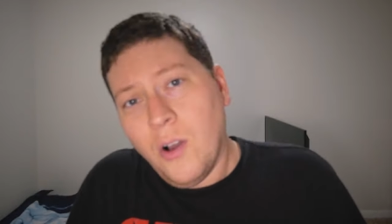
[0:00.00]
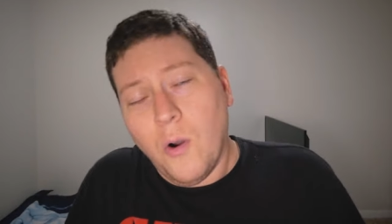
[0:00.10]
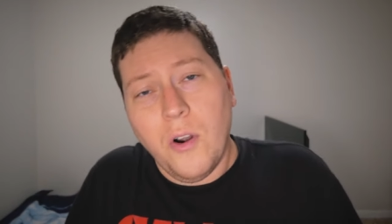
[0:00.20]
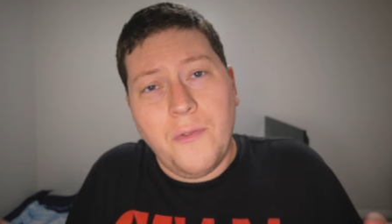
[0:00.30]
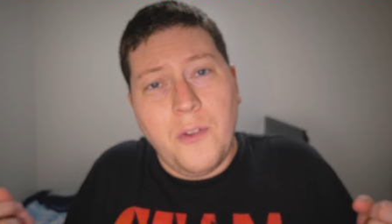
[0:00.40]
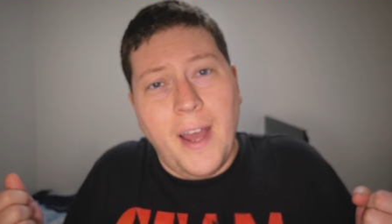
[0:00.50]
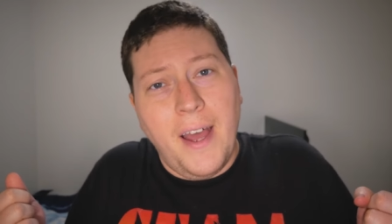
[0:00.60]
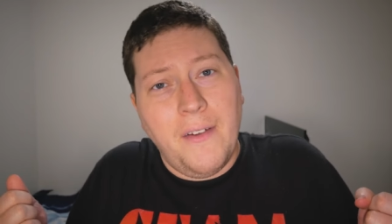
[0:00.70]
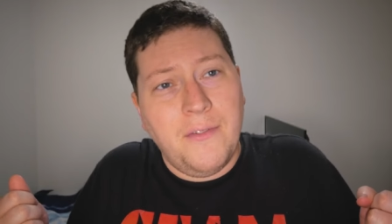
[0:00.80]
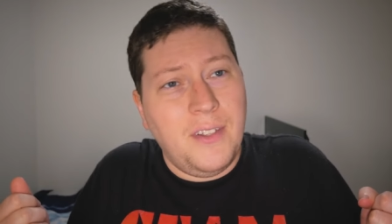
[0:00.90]
or if you
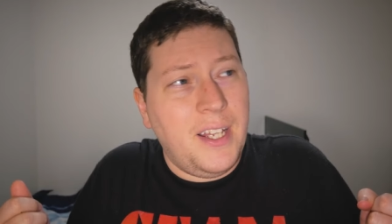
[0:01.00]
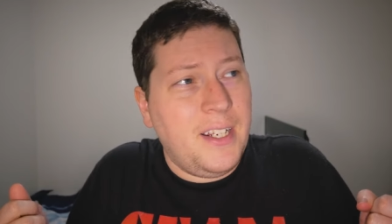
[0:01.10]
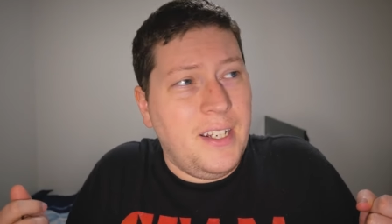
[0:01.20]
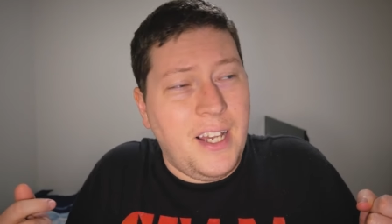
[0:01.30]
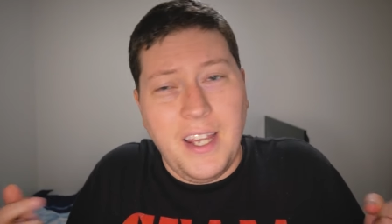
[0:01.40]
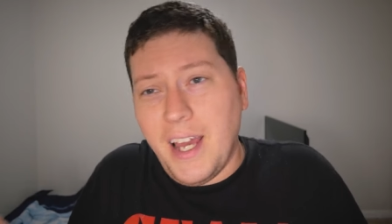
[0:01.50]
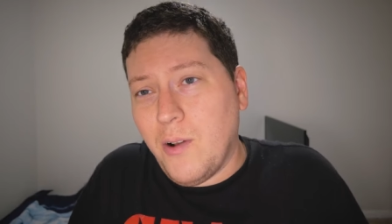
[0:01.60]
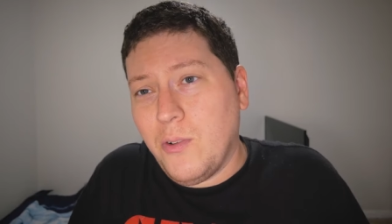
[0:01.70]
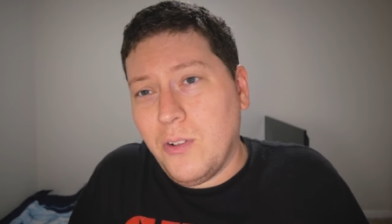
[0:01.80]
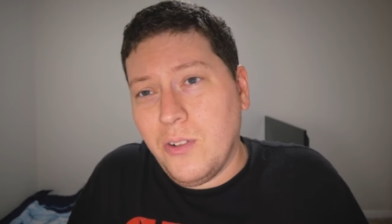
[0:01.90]
have like night
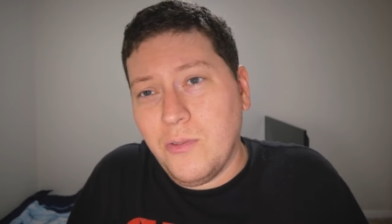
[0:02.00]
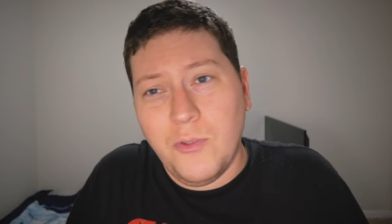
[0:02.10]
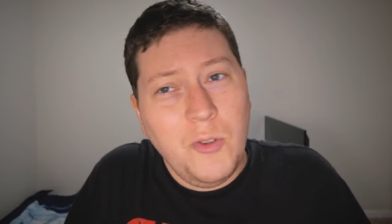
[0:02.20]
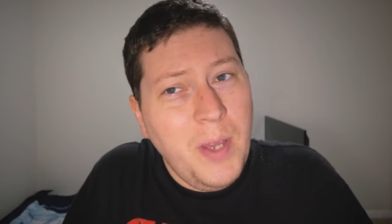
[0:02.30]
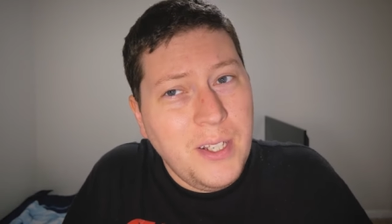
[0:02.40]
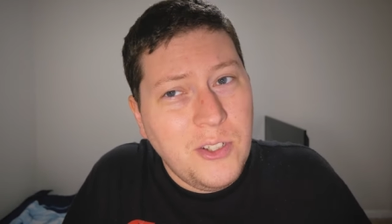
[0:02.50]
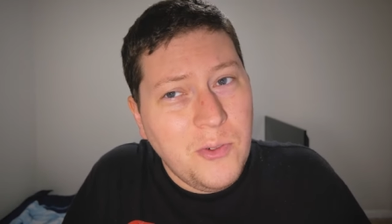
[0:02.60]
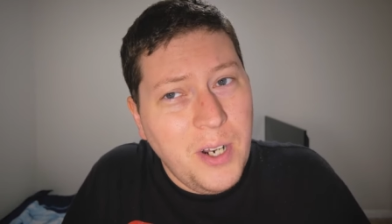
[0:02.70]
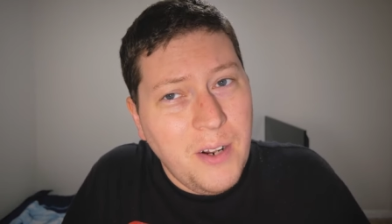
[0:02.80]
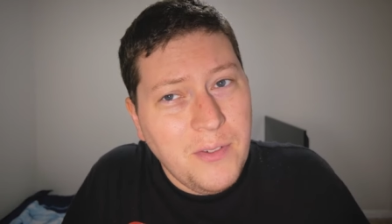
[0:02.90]
owl roommates
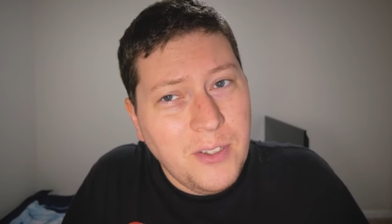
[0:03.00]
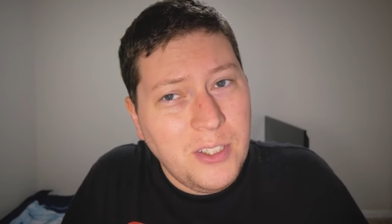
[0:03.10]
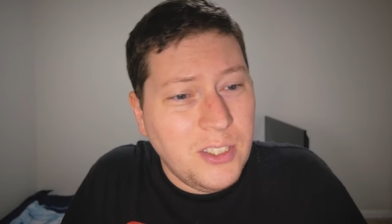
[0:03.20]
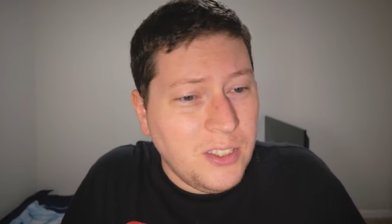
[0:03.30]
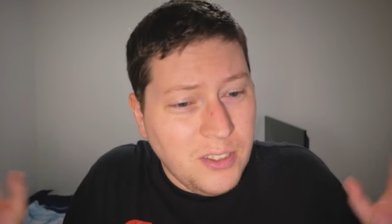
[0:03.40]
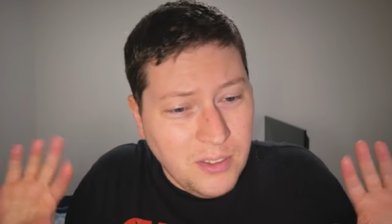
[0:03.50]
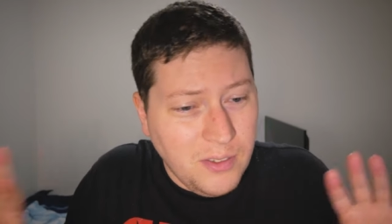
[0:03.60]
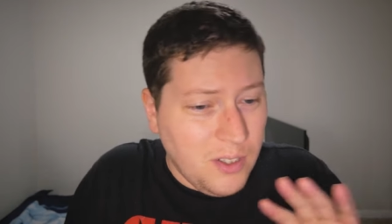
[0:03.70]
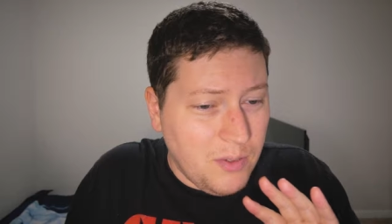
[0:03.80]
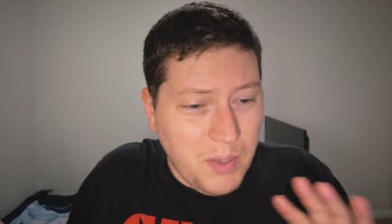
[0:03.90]
or whatever, just,
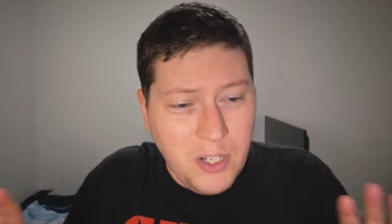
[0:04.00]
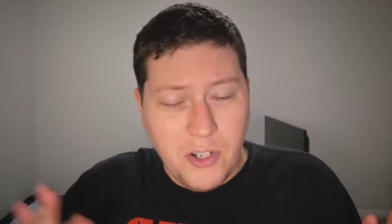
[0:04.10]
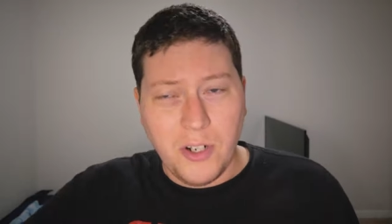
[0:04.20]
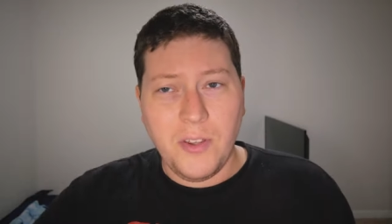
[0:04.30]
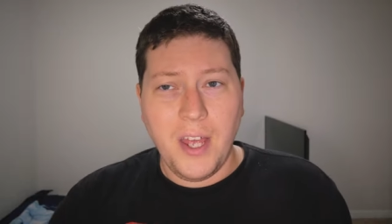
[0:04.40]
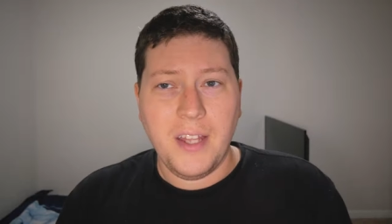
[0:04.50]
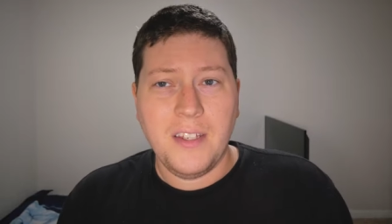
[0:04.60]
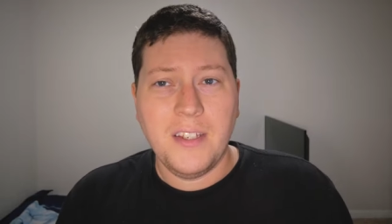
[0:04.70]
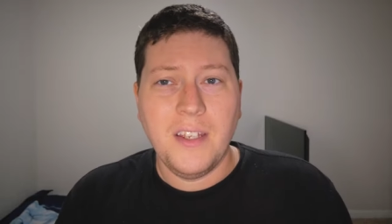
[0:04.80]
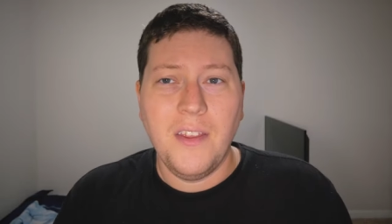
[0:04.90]
you know, make sure
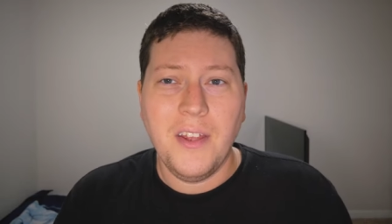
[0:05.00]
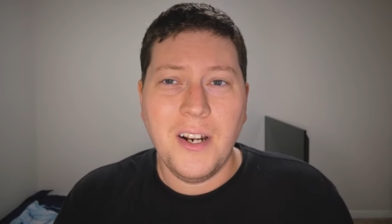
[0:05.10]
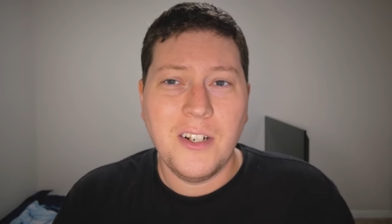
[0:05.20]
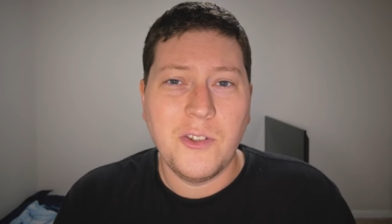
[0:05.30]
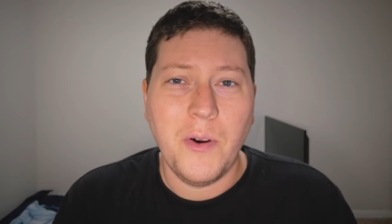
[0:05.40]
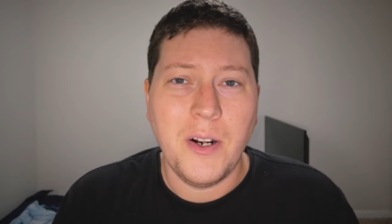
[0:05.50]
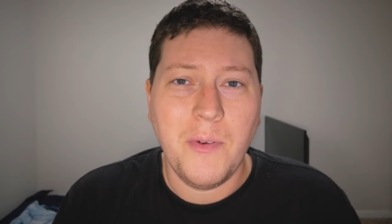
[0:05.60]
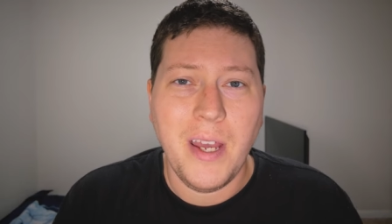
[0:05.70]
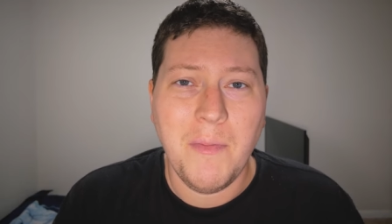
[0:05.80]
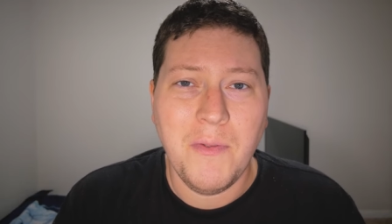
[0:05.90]
that they're squared
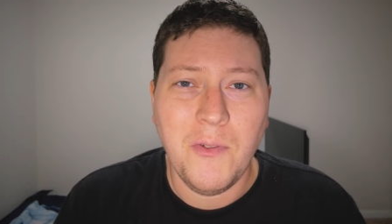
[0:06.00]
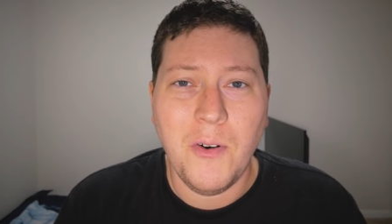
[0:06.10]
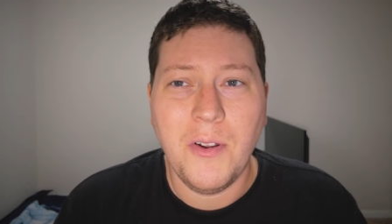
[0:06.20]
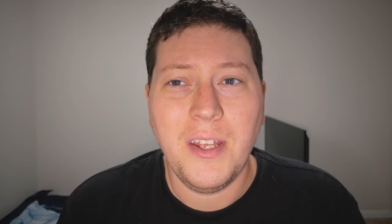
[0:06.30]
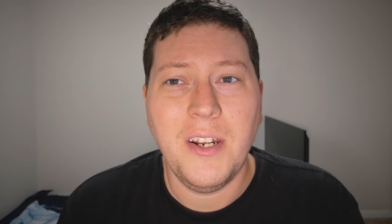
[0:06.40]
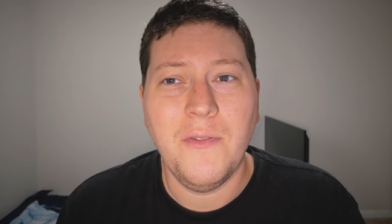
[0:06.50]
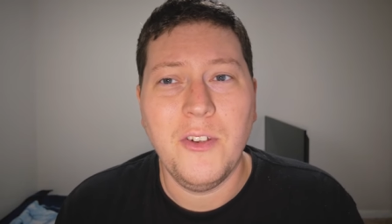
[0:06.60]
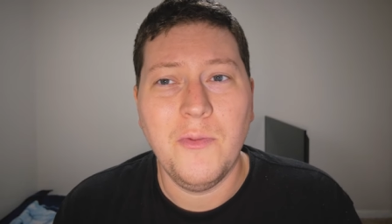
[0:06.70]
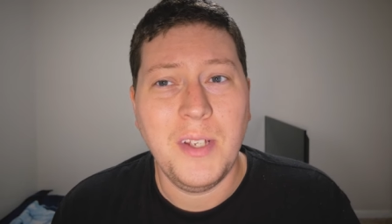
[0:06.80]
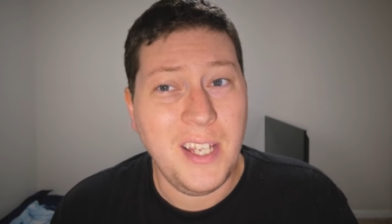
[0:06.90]
away before the
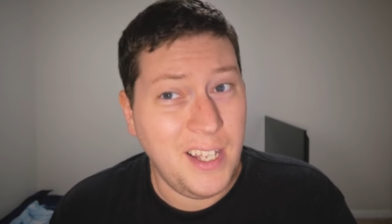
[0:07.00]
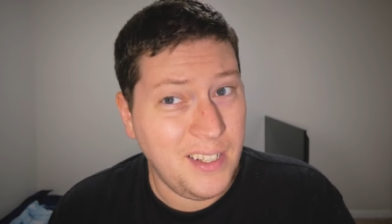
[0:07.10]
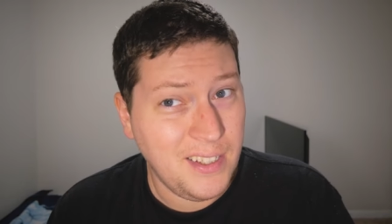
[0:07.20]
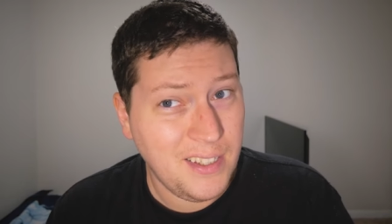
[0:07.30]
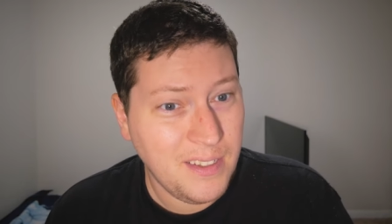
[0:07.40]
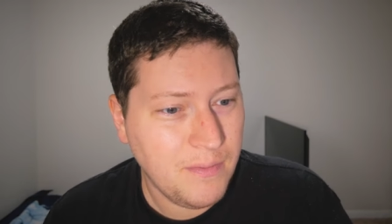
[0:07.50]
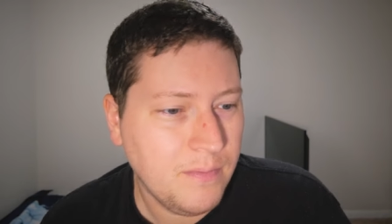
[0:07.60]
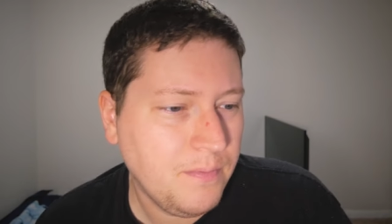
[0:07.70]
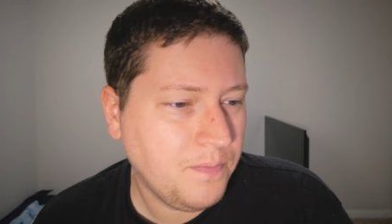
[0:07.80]
interview begins.